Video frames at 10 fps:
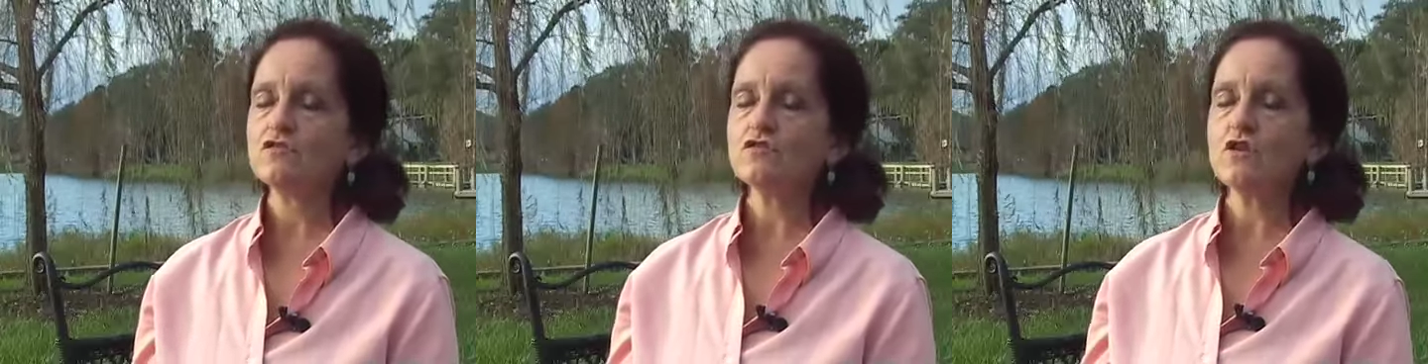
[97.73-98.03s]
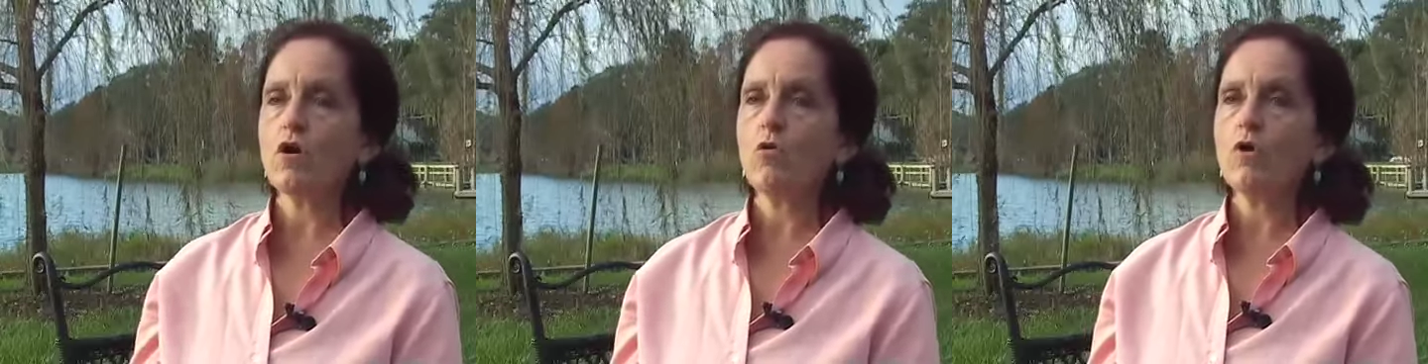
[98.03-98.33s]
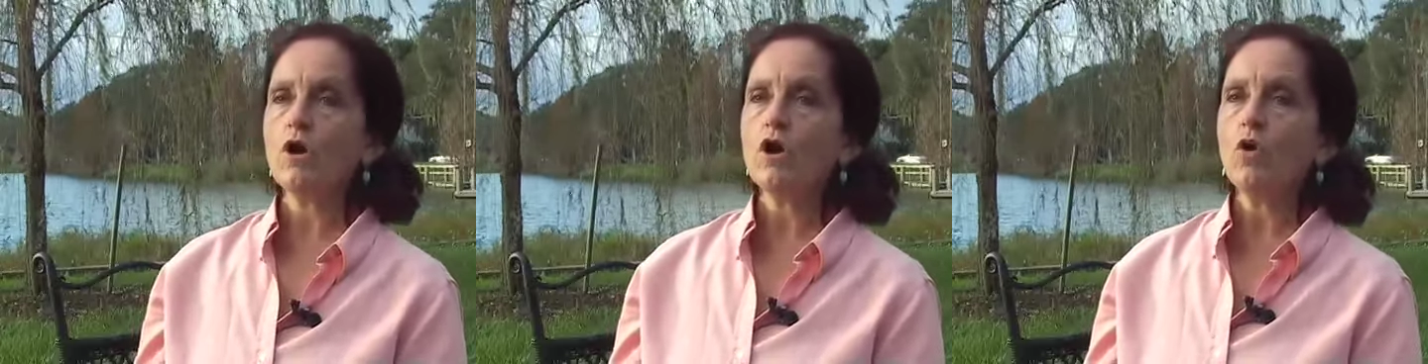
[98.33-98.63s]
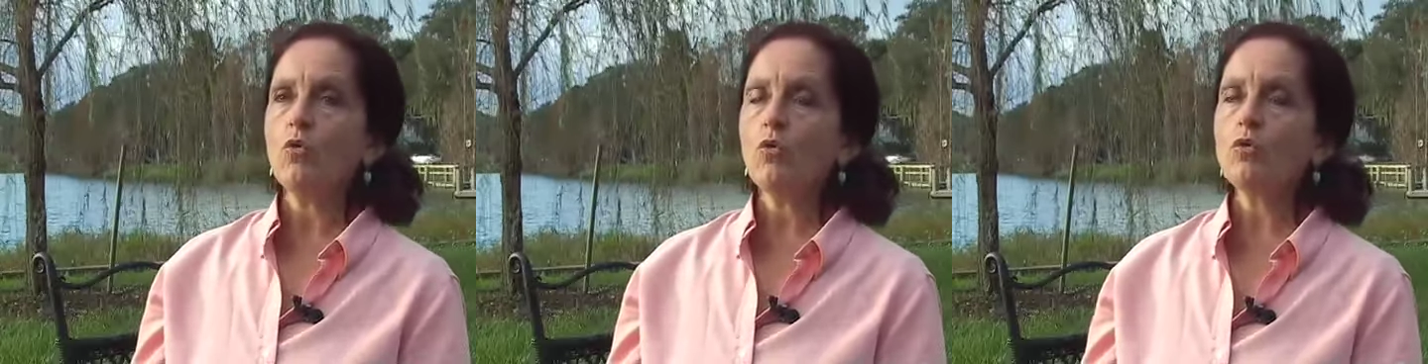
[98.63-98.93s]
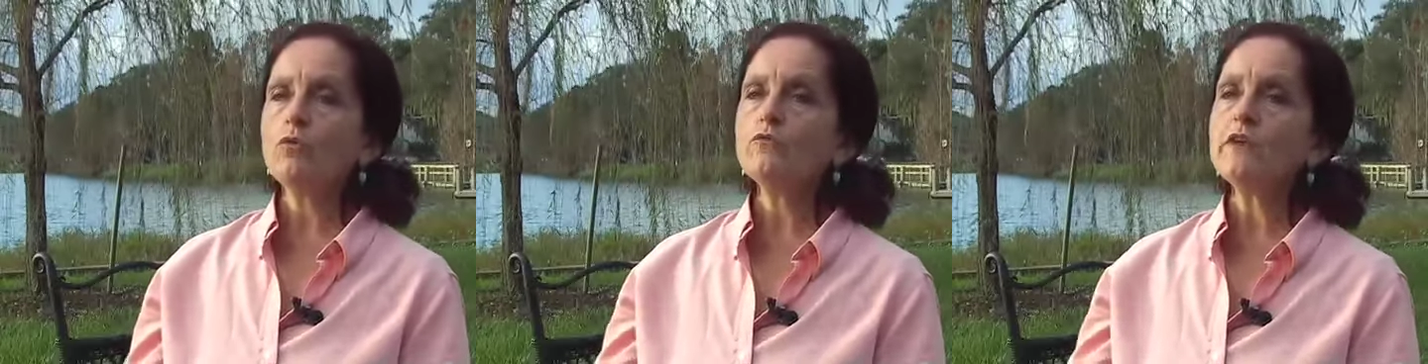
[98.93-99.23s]
So
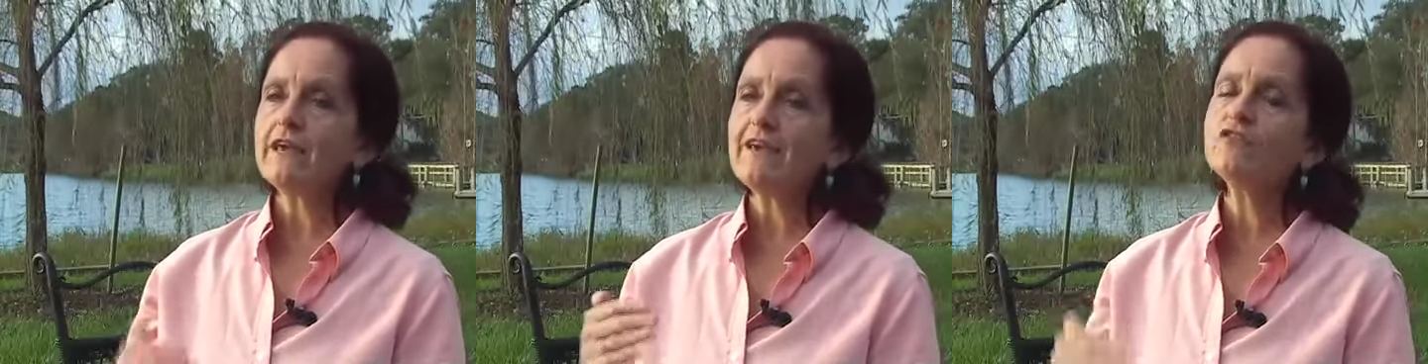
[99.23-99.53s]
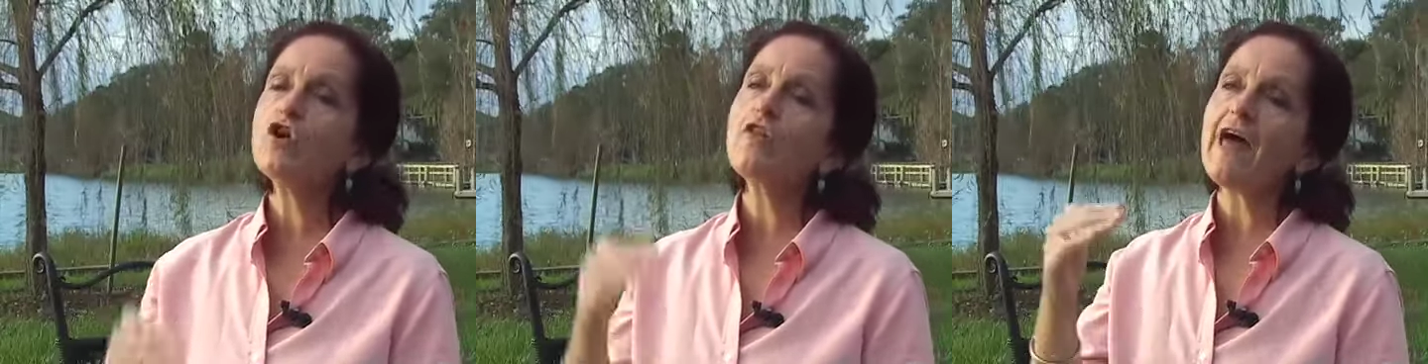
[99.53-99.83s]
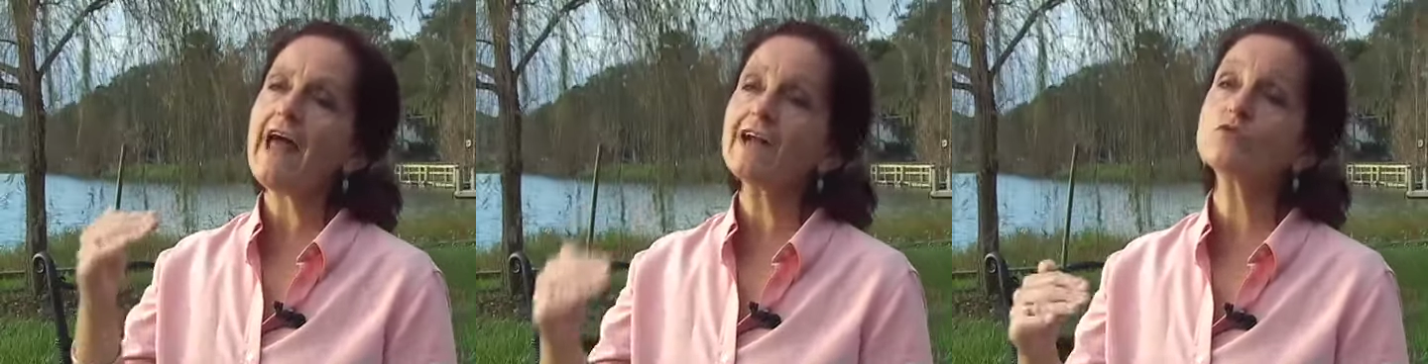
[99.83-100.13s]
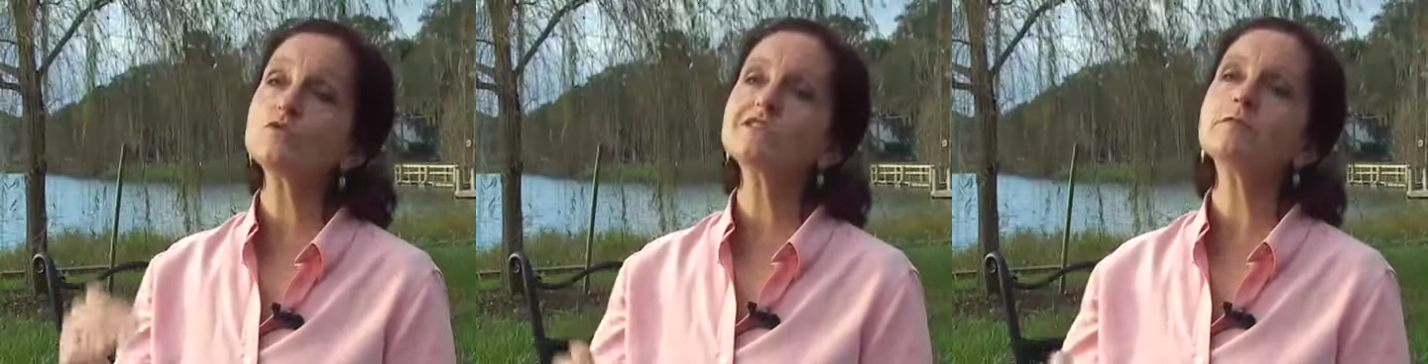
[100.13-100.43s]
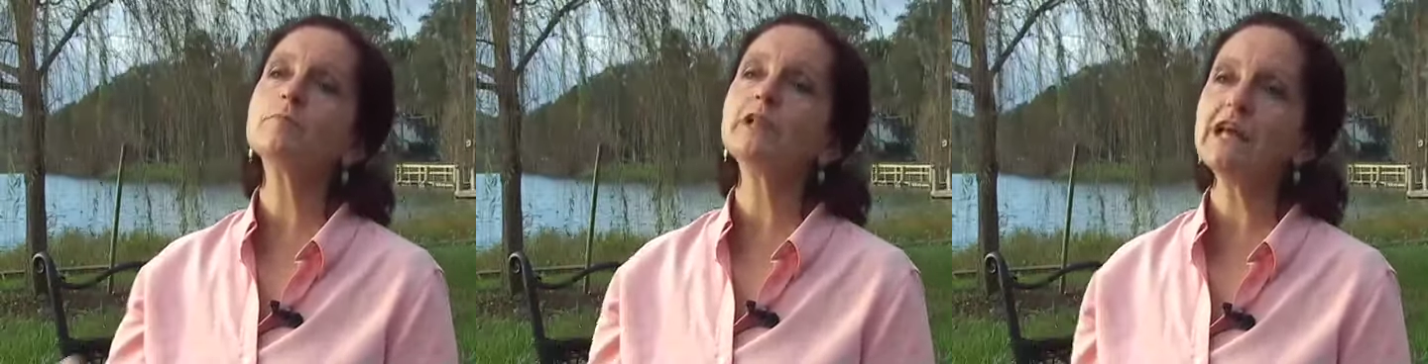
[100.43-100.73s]
the, even though that act was
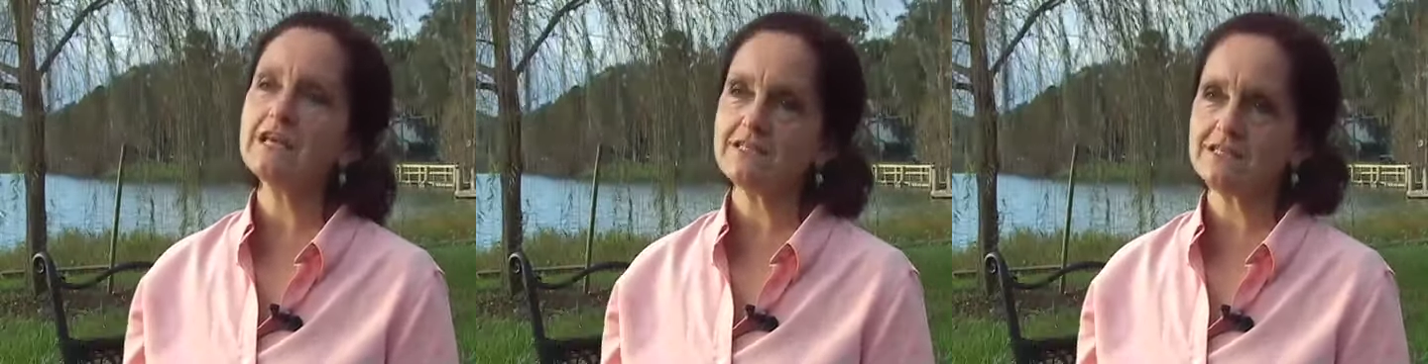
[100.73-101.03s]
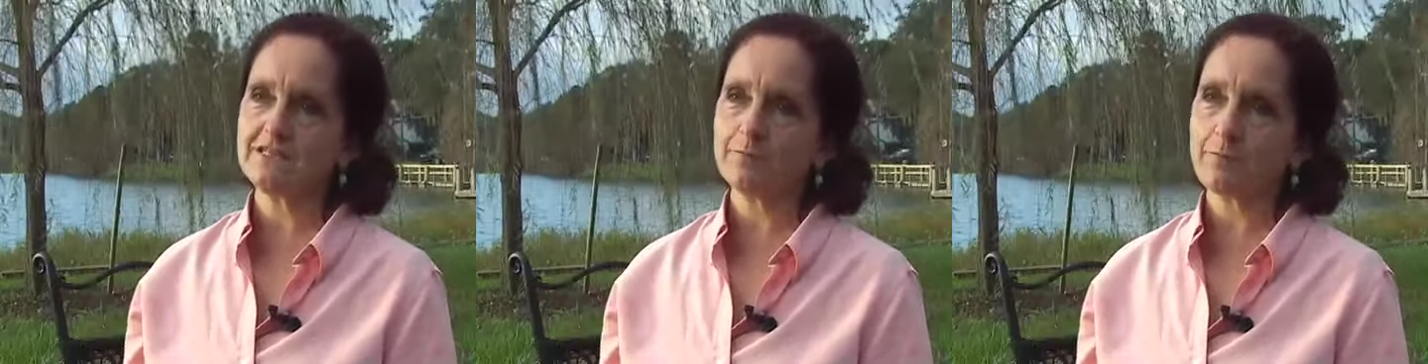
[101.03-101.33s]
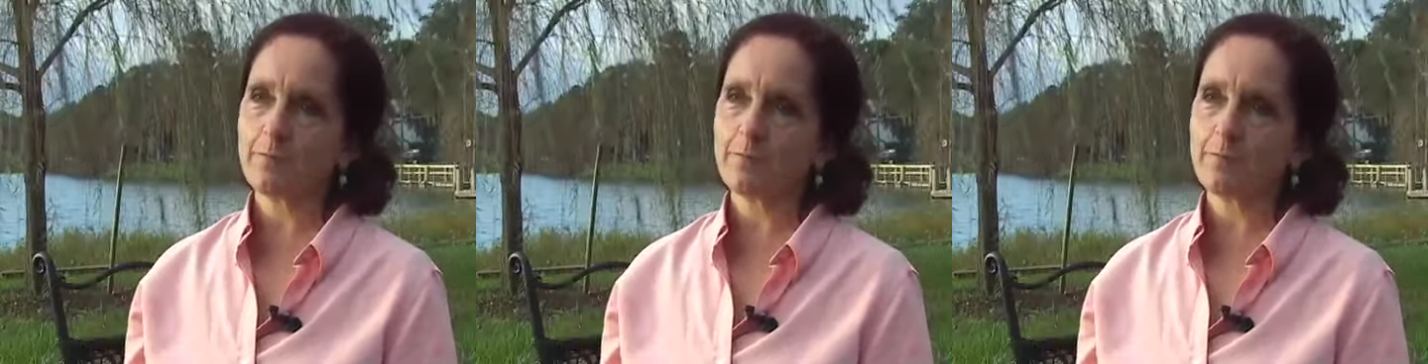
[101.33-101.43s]
in place,